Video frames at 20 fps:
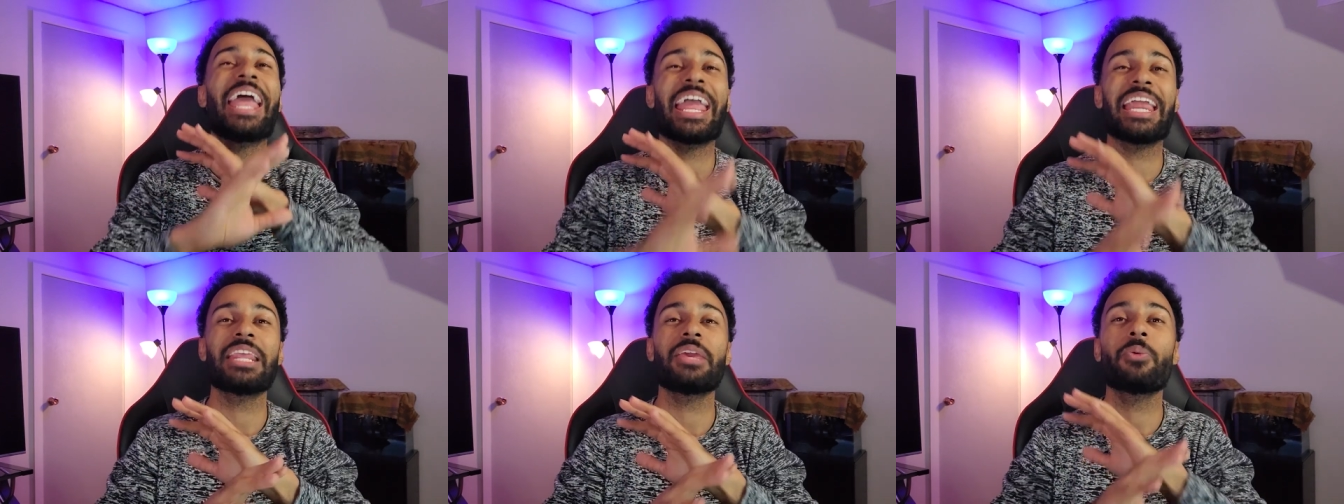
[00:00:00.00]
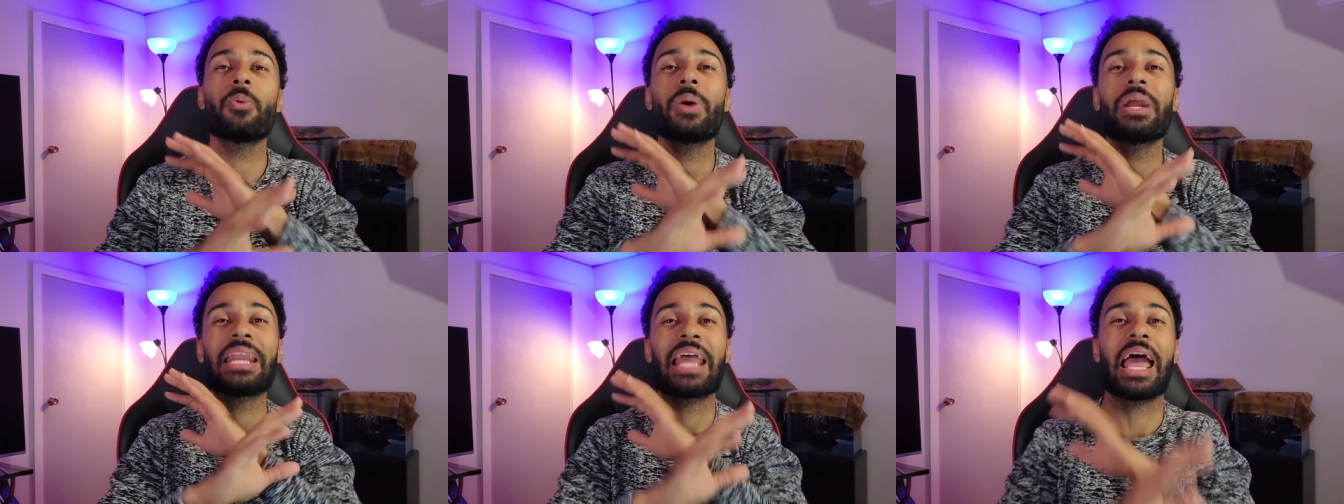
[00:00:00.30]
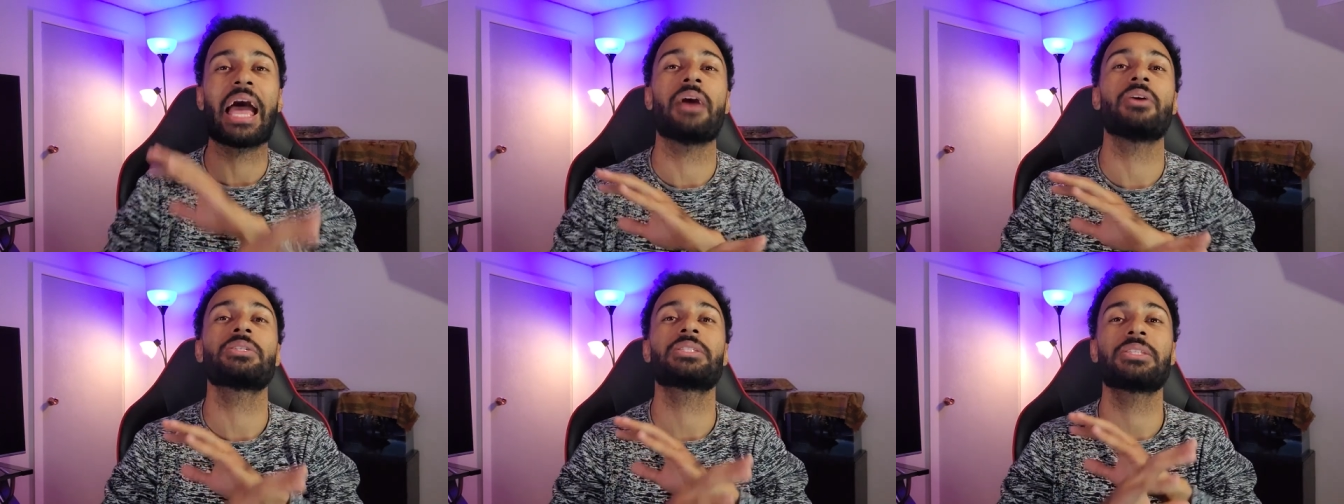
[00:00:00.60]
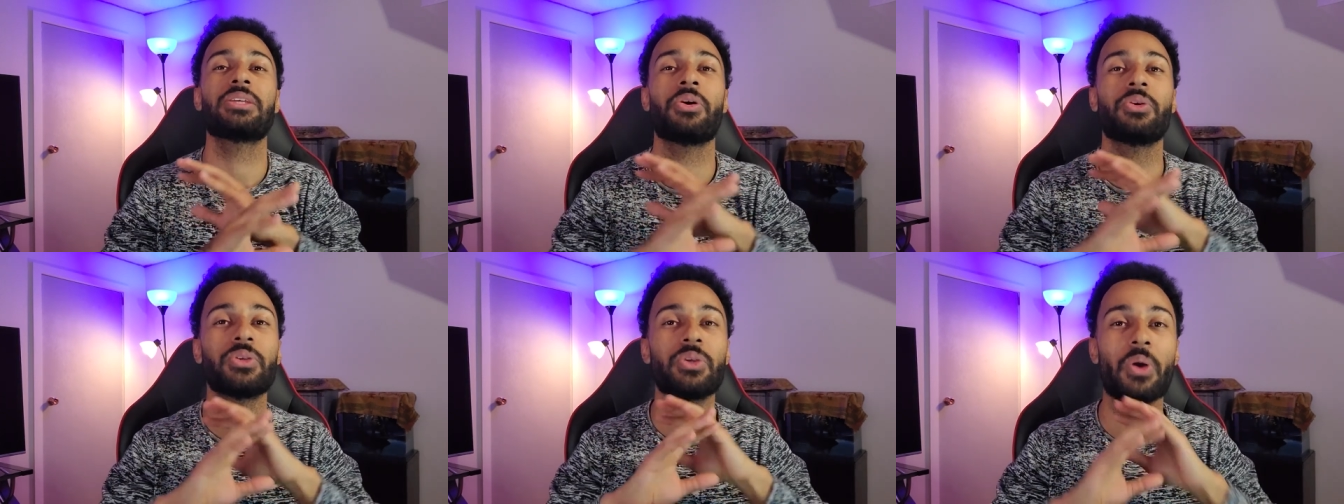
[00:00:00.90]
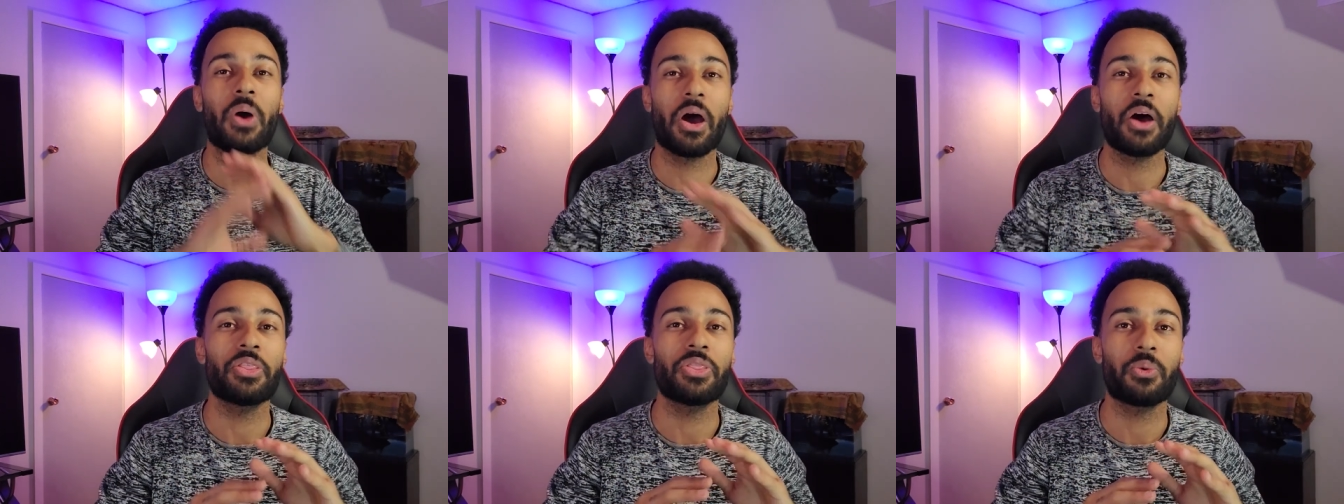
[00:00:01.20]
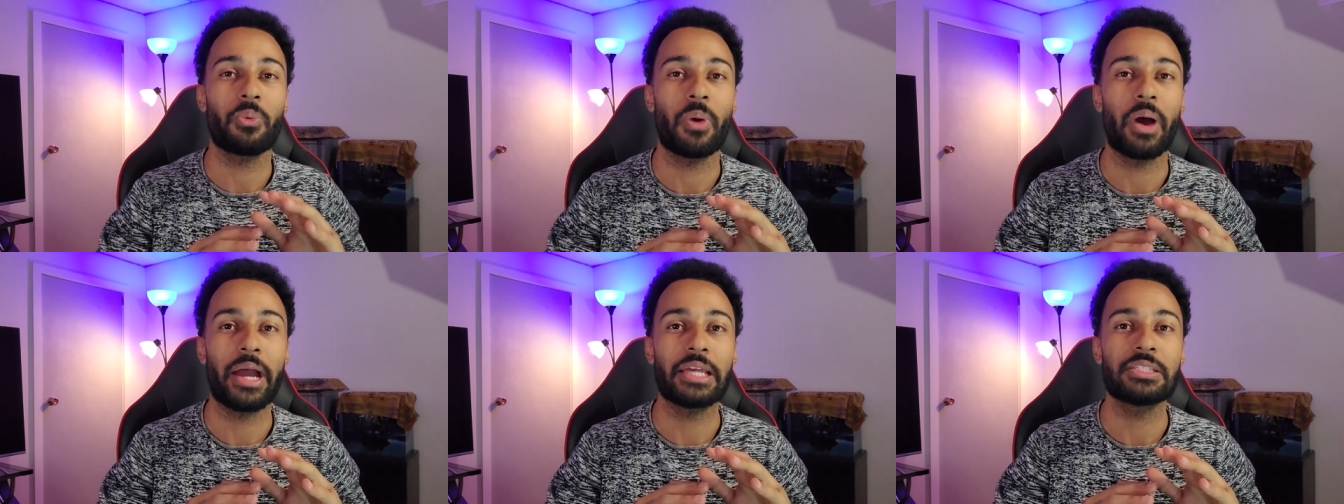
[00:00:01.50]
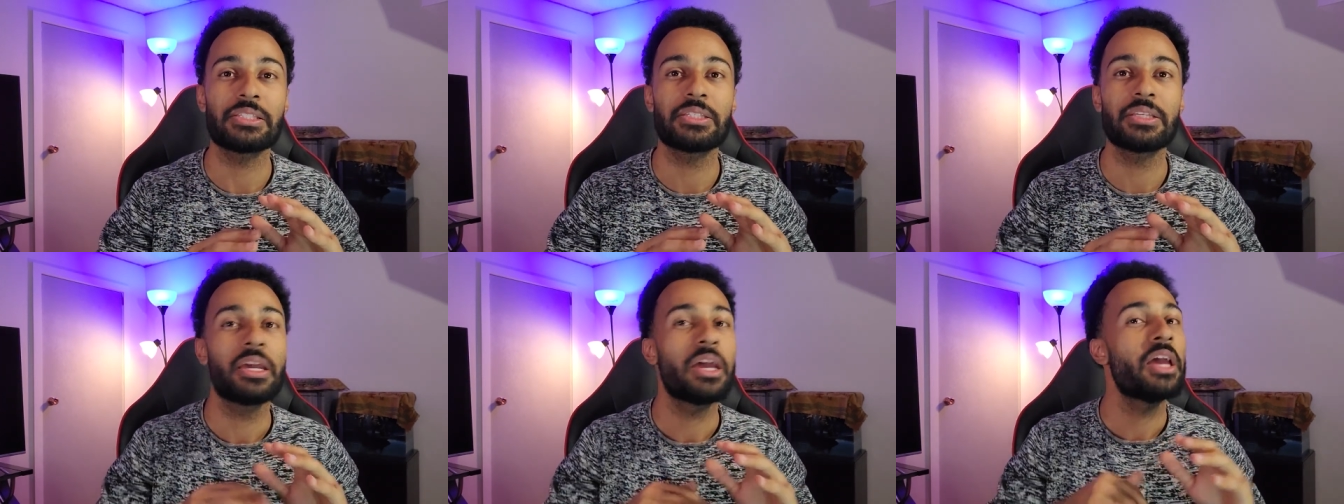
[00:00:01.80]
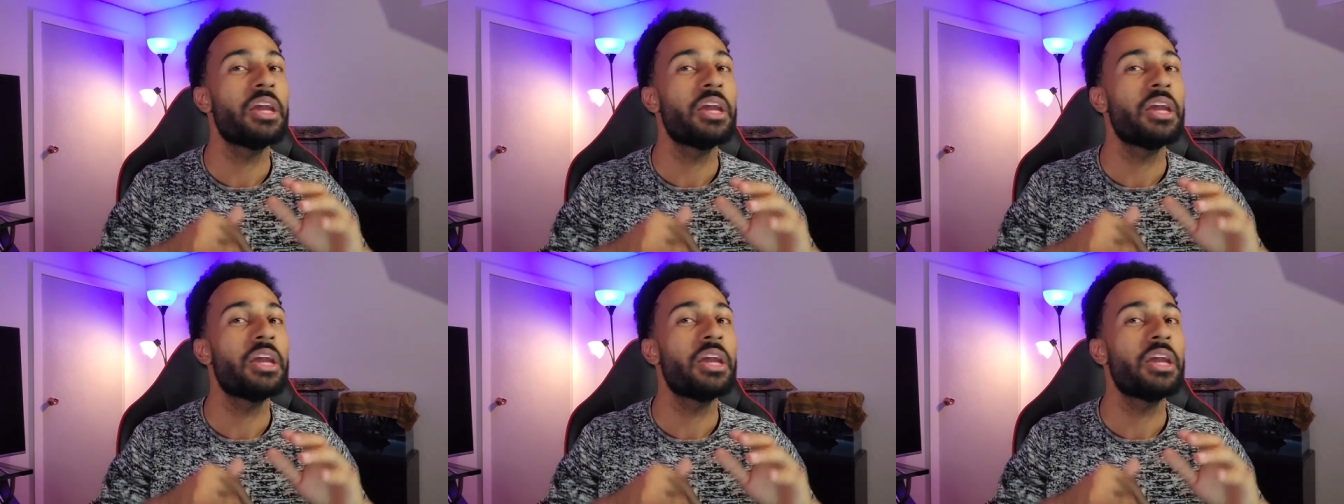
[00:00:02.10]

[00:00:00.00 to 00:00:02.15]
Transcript: anyone else tell you otherwise.